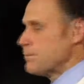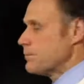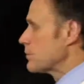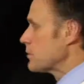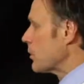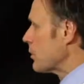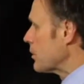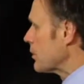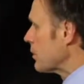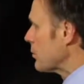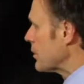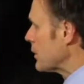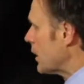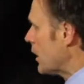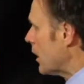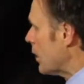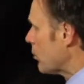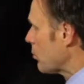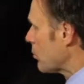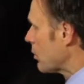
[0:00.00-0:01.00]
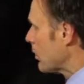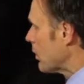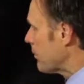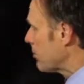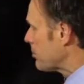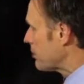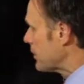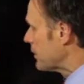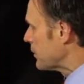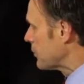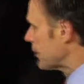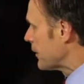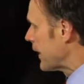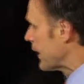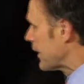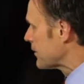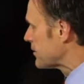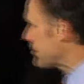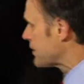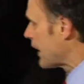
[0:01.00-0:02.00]
So here we go. We're up here
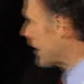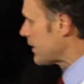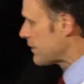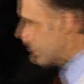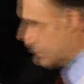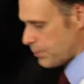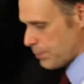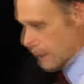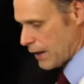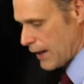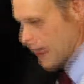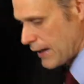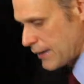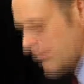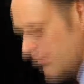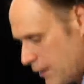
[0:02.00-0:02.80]
now, side of the spine.